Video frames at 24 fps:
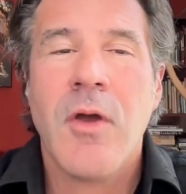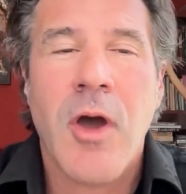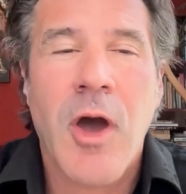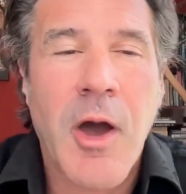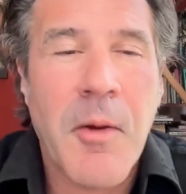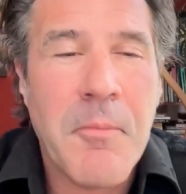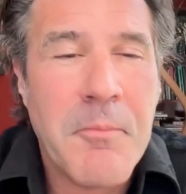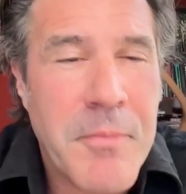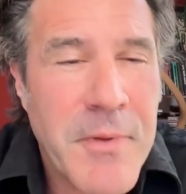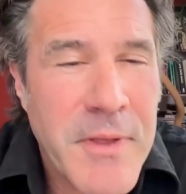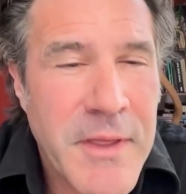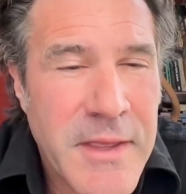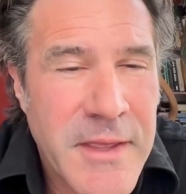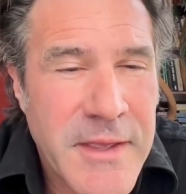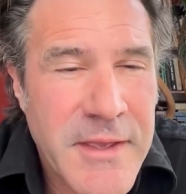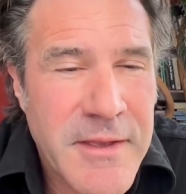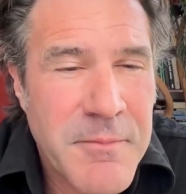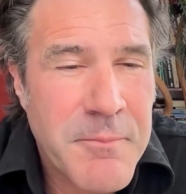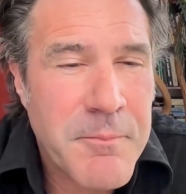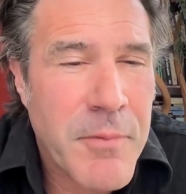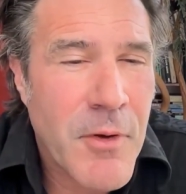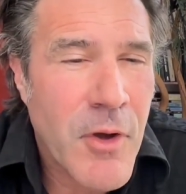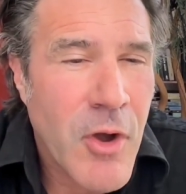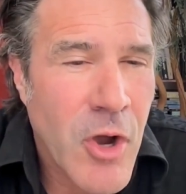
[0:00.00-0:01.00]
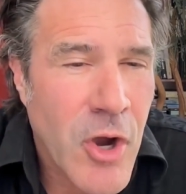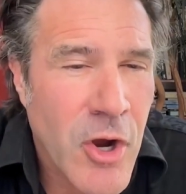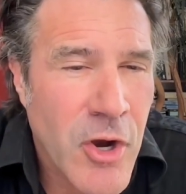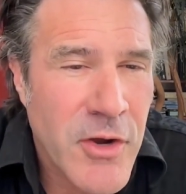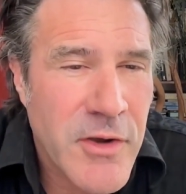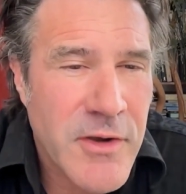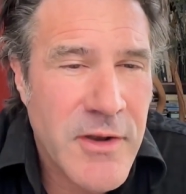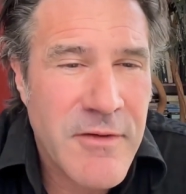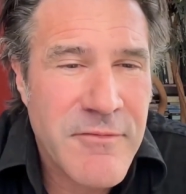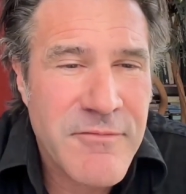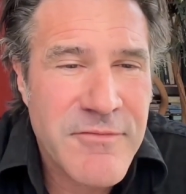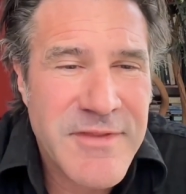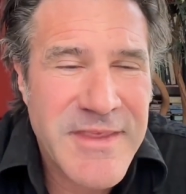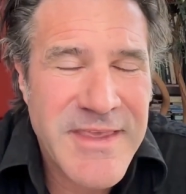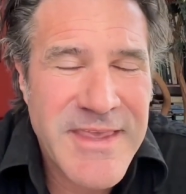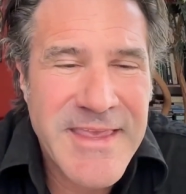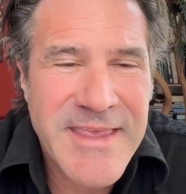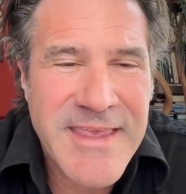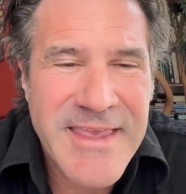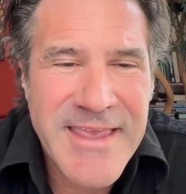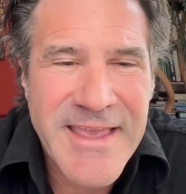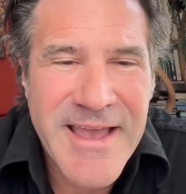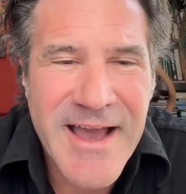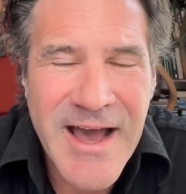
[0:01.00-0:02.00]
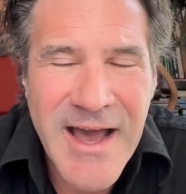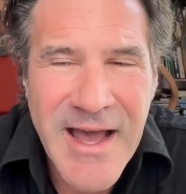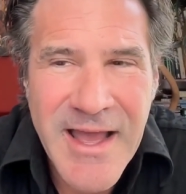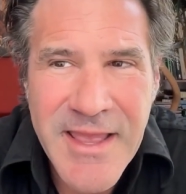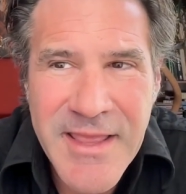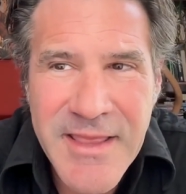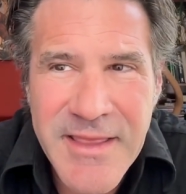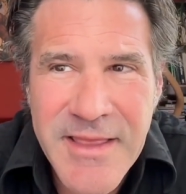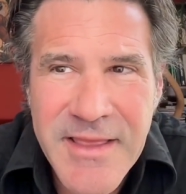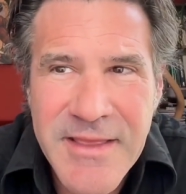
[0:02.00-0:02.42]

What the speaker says: a big part of DEI